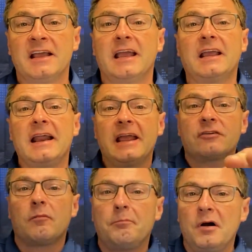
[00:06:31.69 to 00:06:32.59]
It can
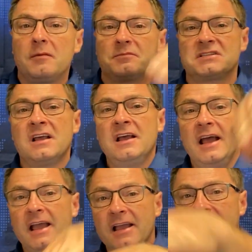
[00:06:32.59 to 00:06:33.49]
handle bumps
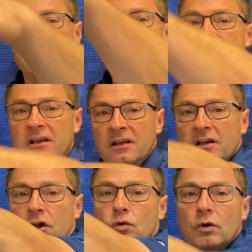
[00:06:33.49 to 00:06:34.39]
and
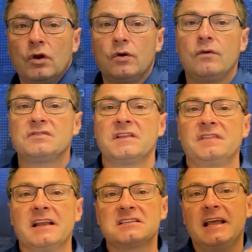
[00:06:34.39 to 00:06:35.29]
grooves and
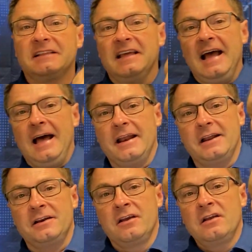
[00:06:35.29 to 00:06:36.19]
things like that
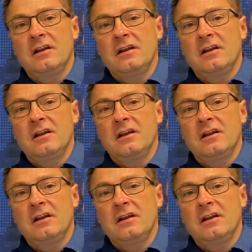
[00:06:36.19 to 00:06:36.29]
and